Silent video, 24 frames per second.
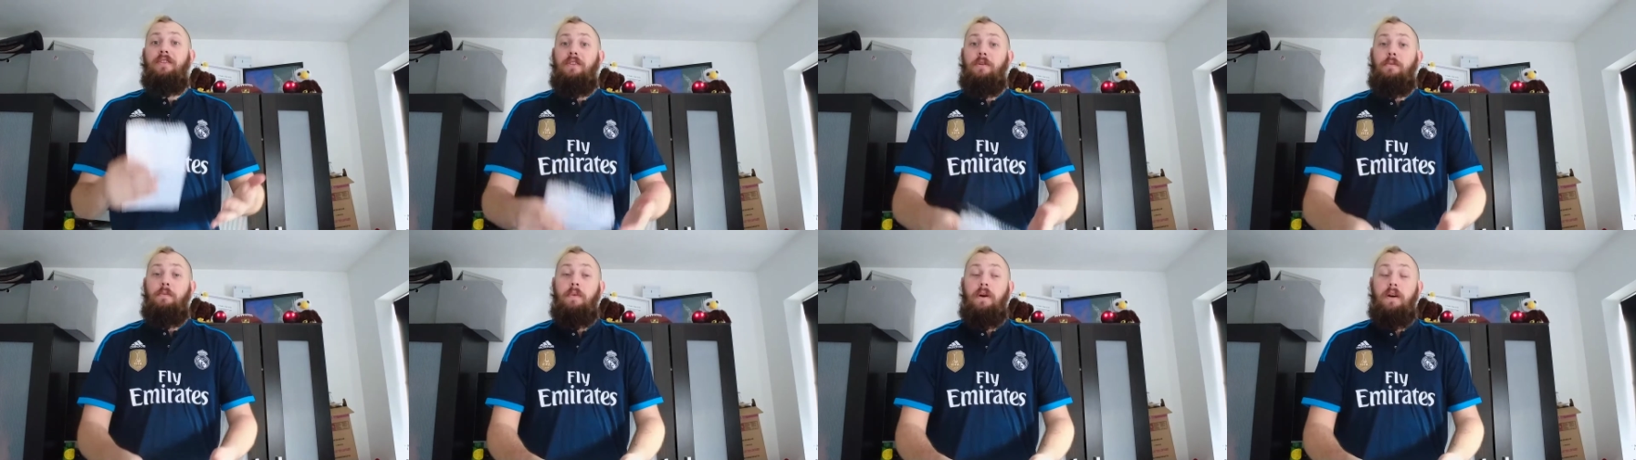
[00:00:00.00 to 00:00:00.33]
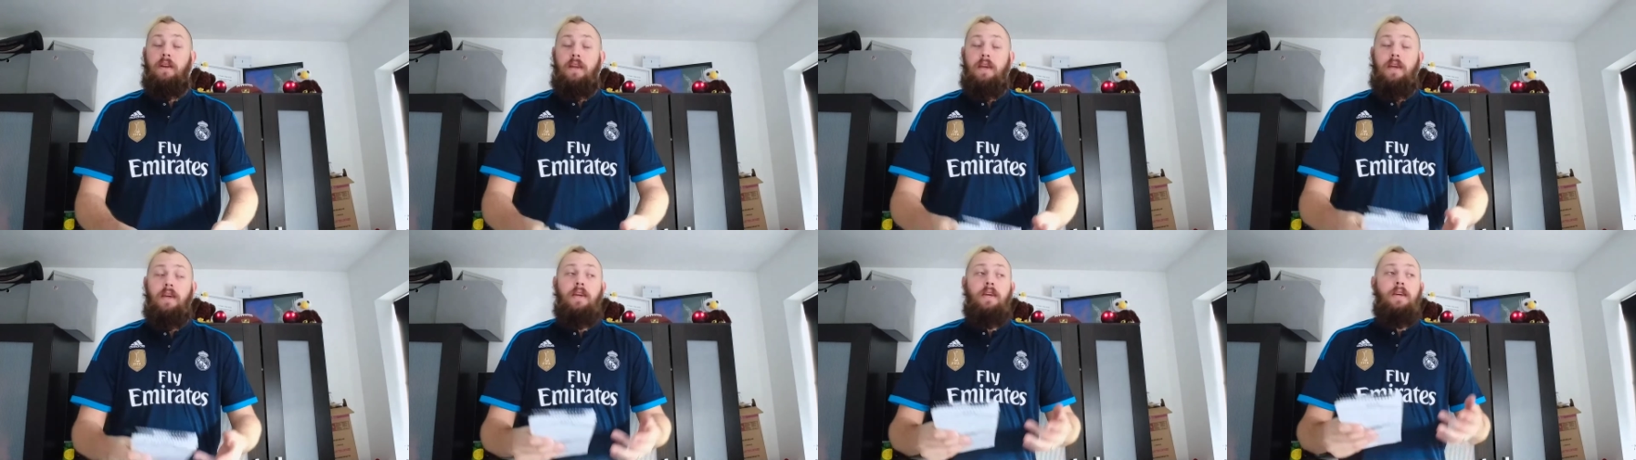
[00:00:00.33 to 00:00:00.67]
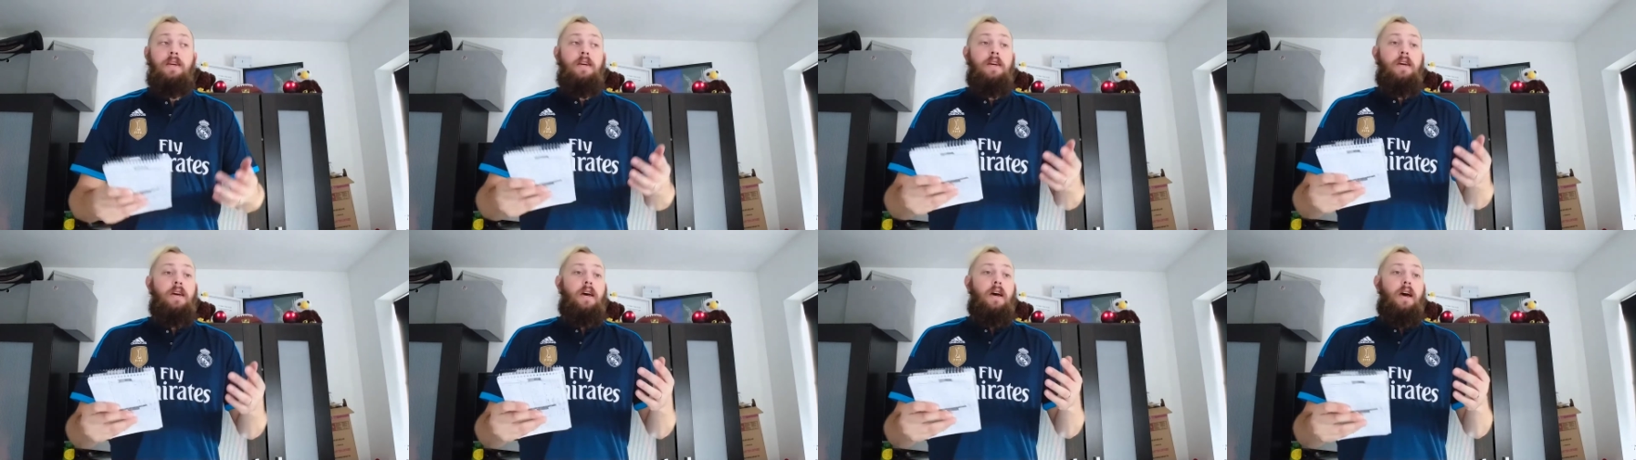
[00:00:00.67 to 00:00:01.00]
the money.
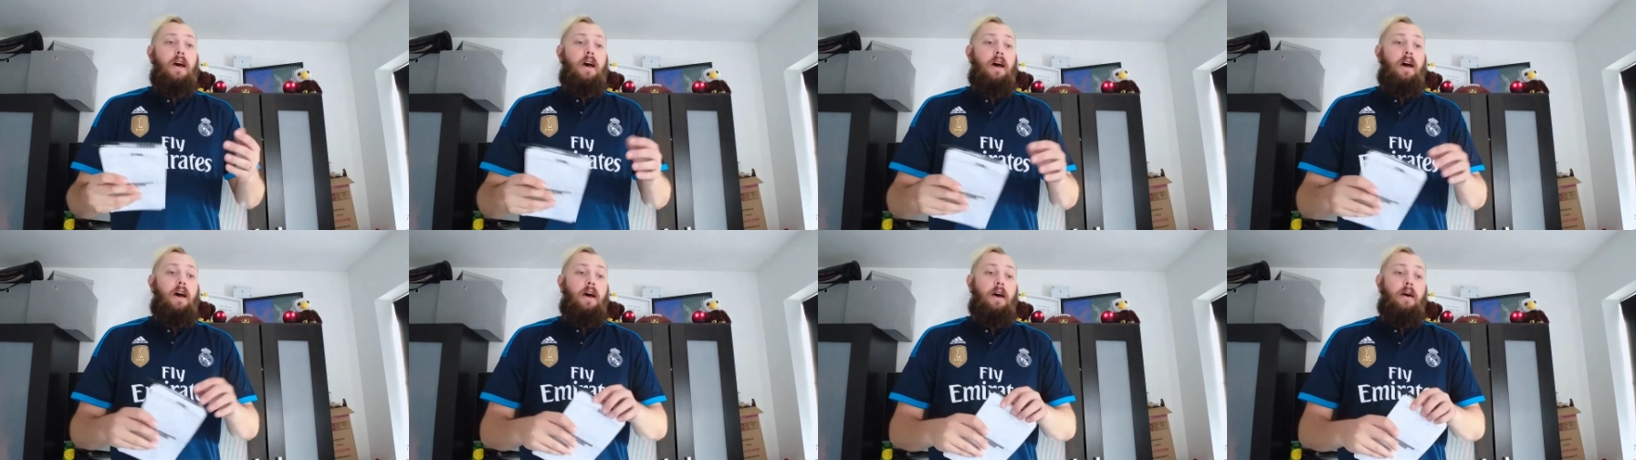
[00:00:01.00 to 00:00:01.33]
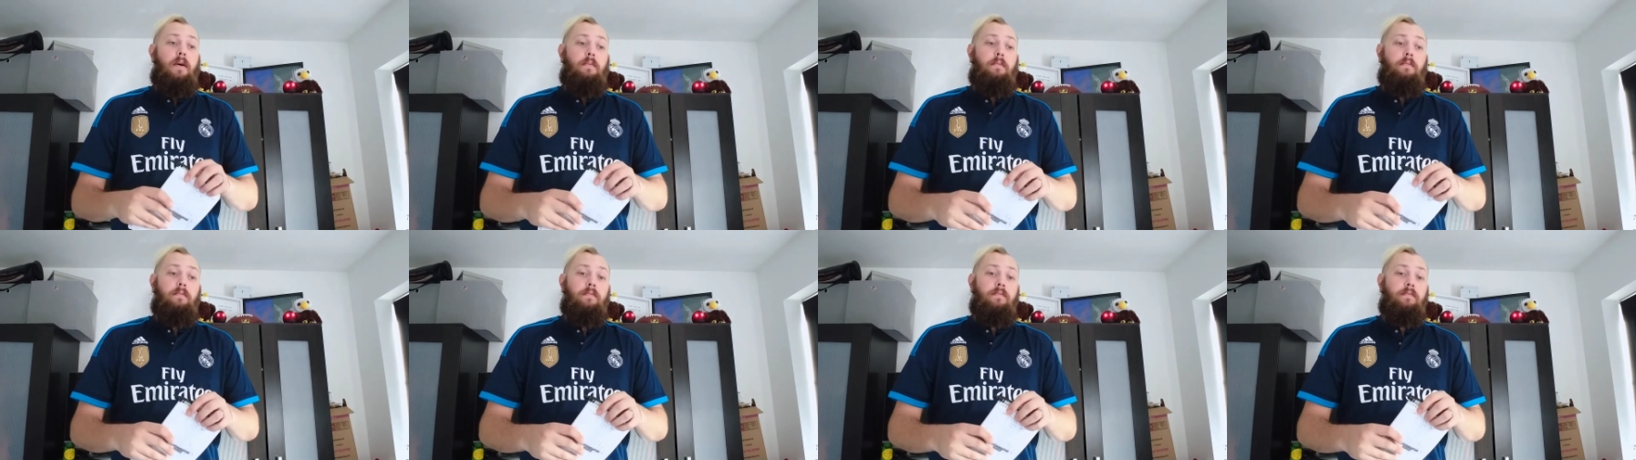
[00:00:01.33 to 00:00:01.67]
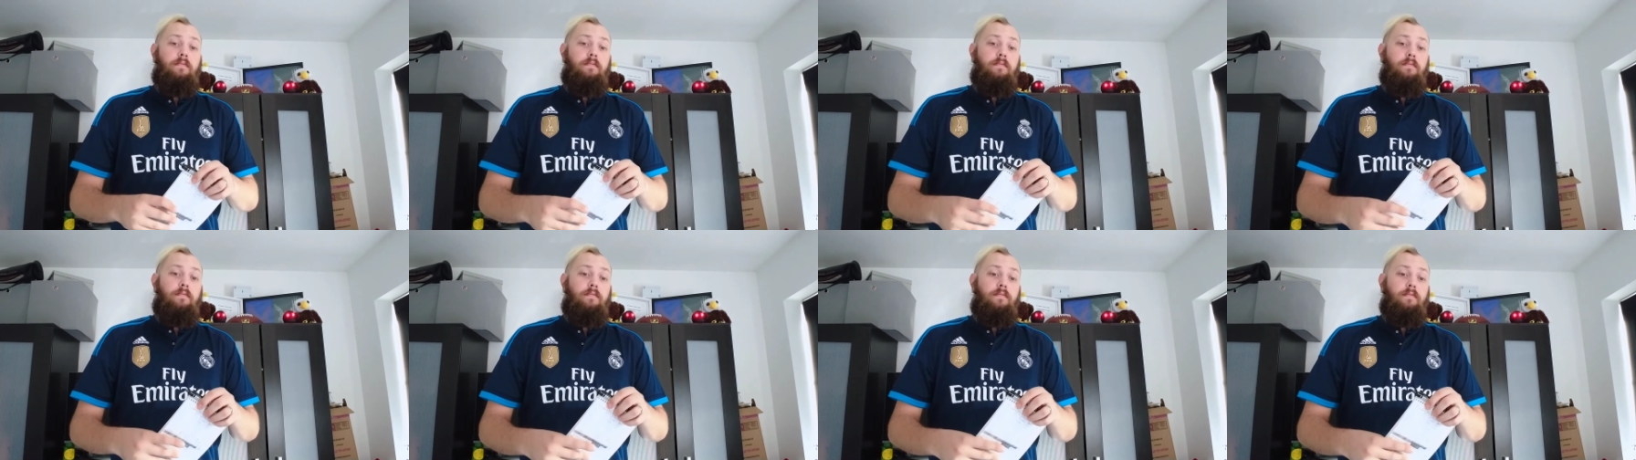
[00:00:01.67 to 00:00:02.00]
Um,
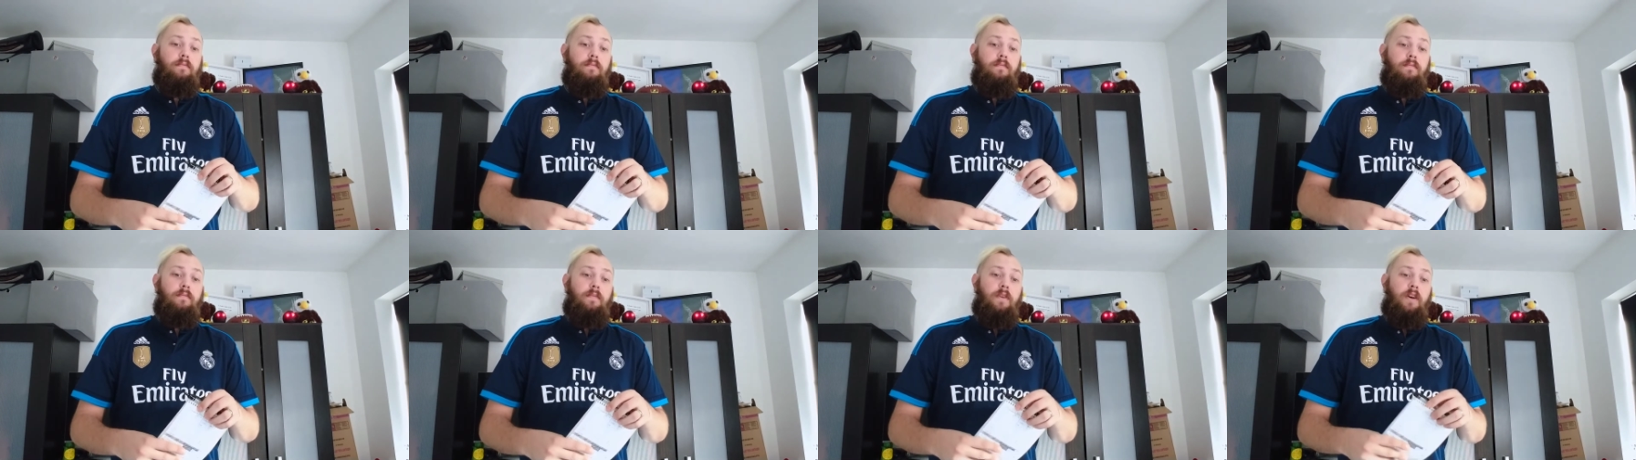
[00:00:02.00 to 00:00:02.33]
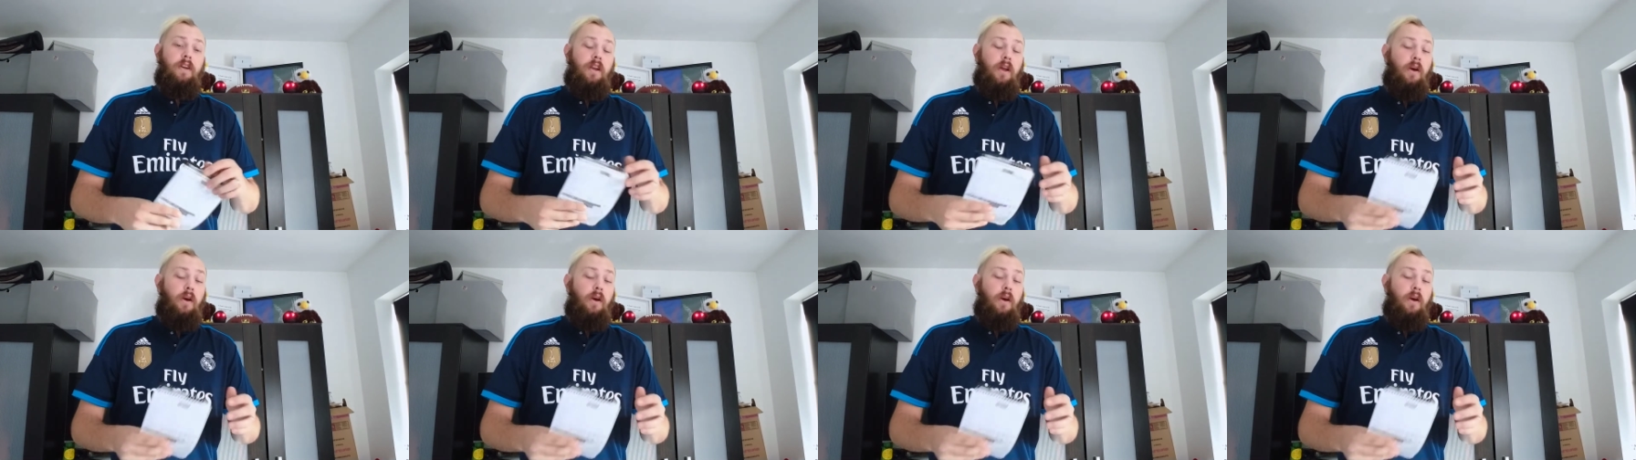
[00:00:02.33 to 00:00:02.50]
I